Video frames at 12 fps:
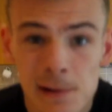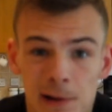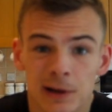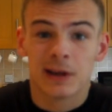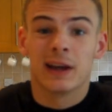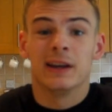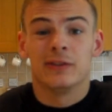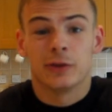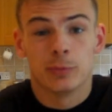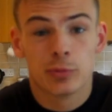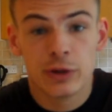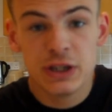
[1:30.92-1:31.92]
Okay,
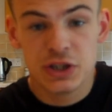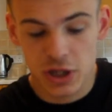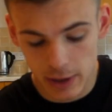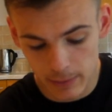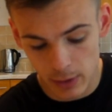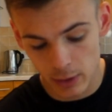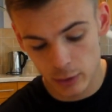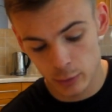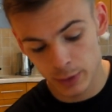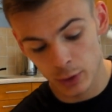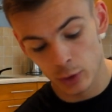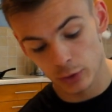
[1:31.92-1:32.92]
so pre-gym,
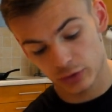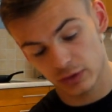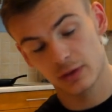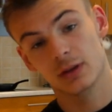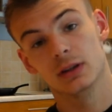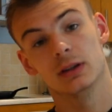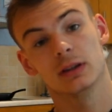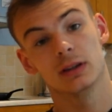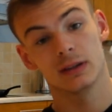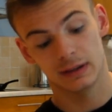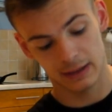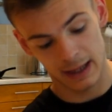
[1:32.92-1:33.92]
we got
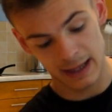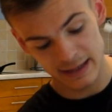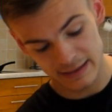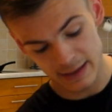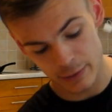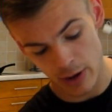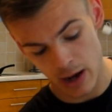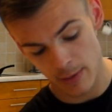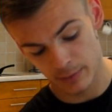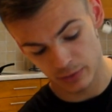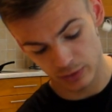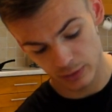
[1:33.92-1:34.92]
80
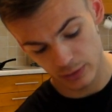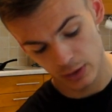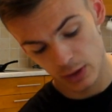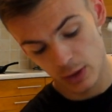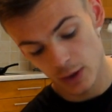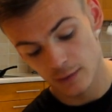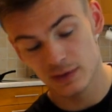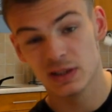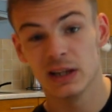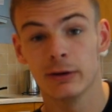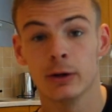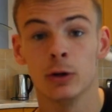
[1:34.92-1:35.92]
grams of
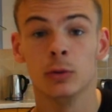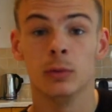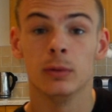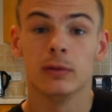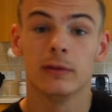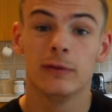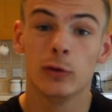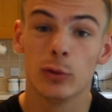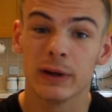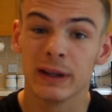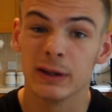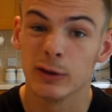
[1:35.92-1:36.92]
cereal,
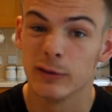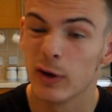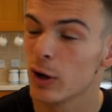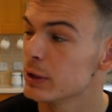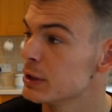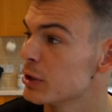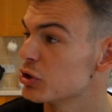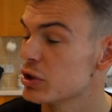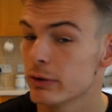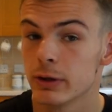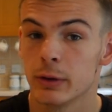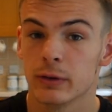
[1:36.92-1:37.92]
40 of Honey Nut
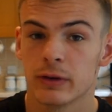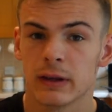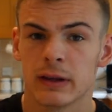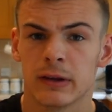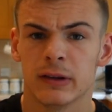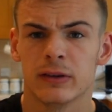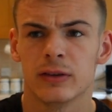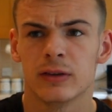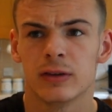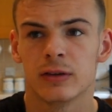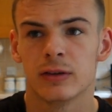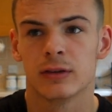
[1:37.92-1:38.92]
Cheerios, I think it is,
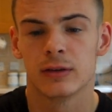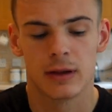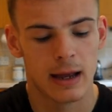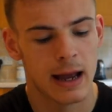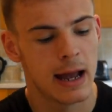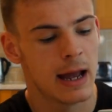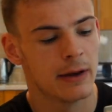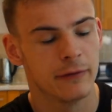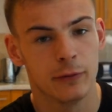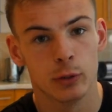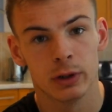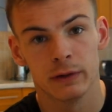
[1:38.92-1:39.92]
and
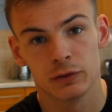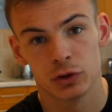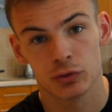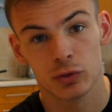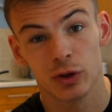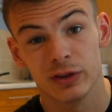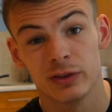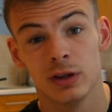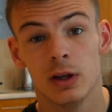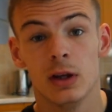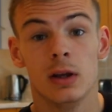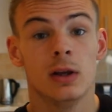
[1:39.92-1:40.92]
40 of Just Rice.
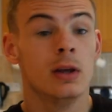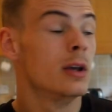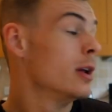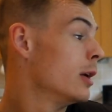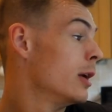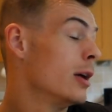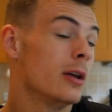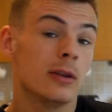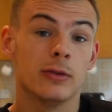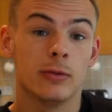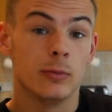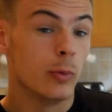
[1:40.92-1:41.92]

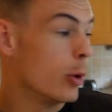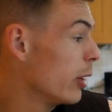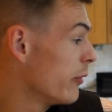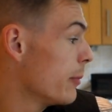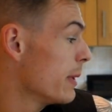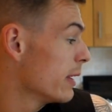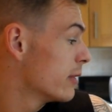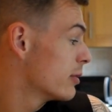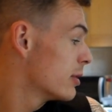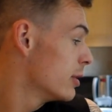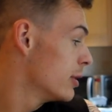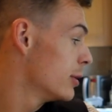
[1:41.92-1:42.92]
Why have I
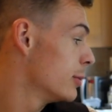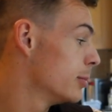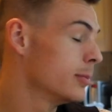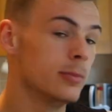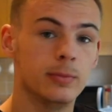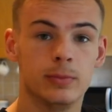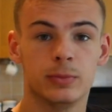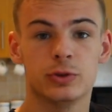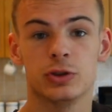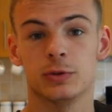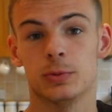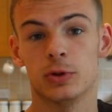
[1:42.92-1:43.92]
mixed?
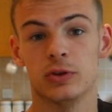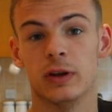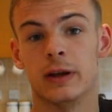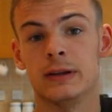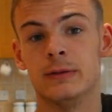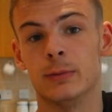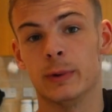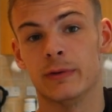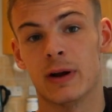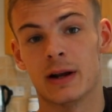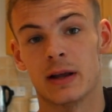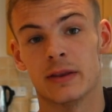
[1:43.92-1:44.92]
It's just because we
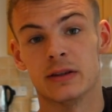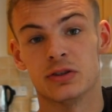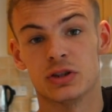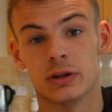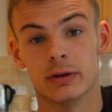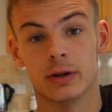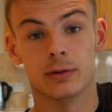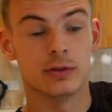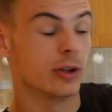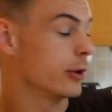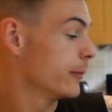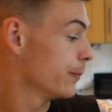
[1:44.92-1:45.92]
ran out of these
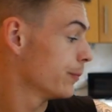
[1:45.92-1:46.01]
Cheerios, so.